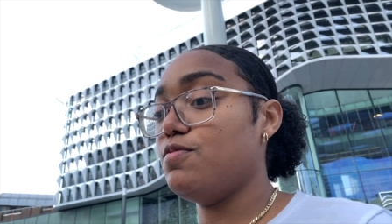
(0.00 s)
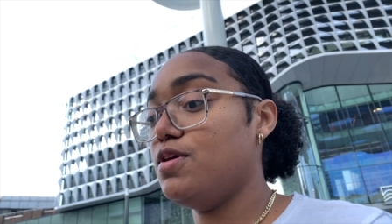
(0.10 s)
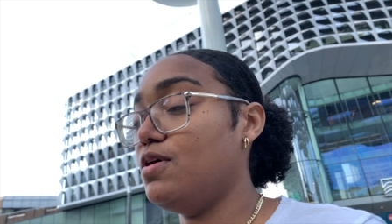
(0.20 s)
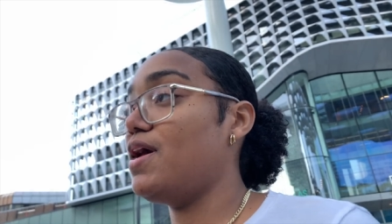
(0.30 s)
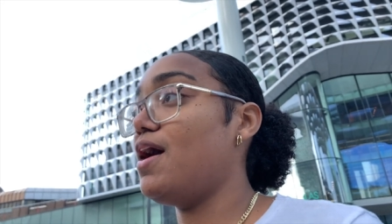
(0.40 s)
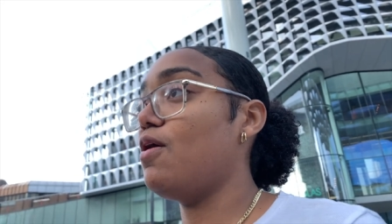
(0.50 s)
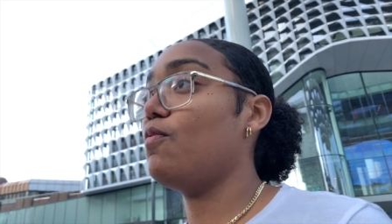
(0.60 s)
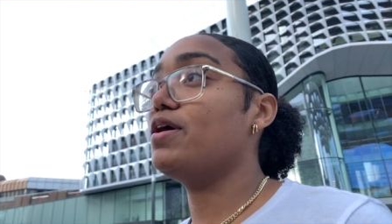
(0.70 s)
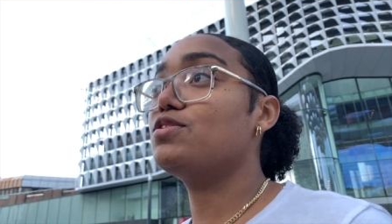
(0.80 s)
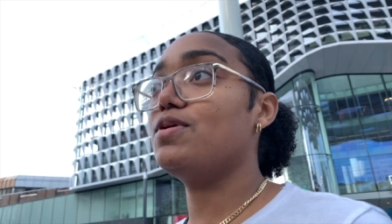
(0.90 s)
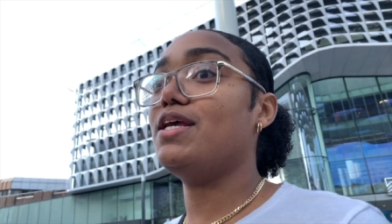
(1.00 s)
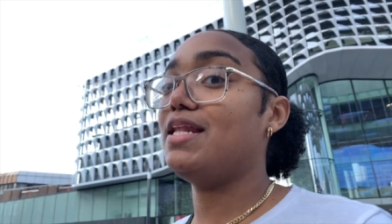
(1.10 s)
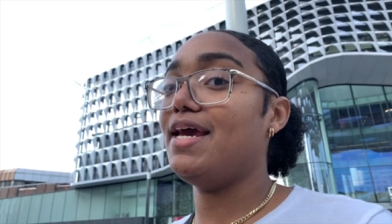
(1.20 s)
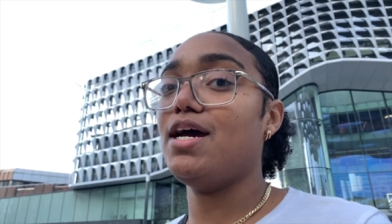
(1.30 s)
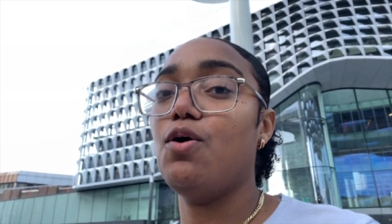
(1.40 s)
we want to eat
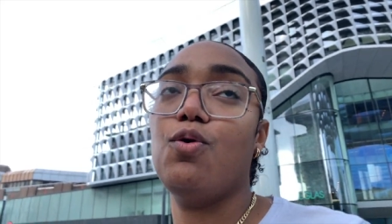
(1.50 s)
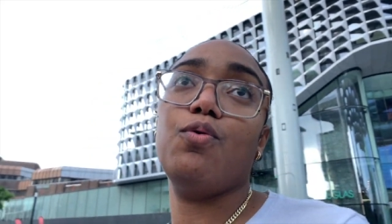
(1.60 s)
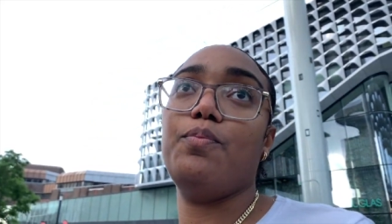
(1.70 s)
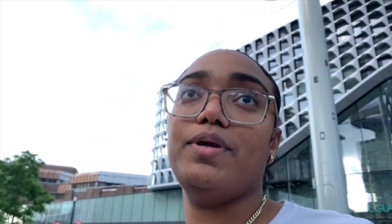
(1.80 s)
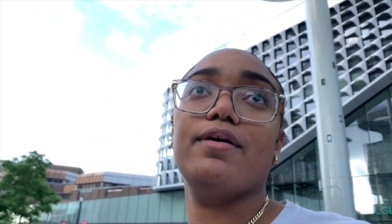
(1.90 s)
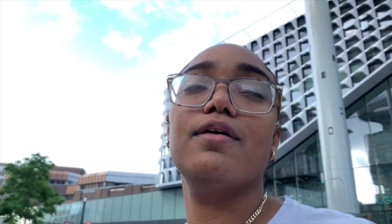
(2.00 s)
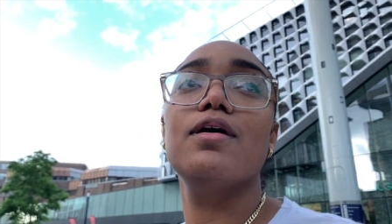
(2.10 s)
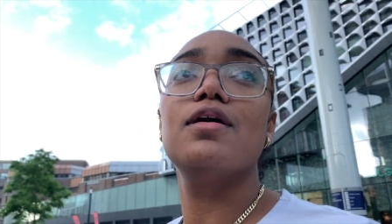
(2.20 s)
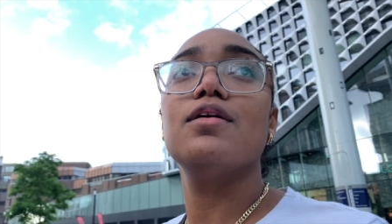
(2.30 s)
like a whole meal.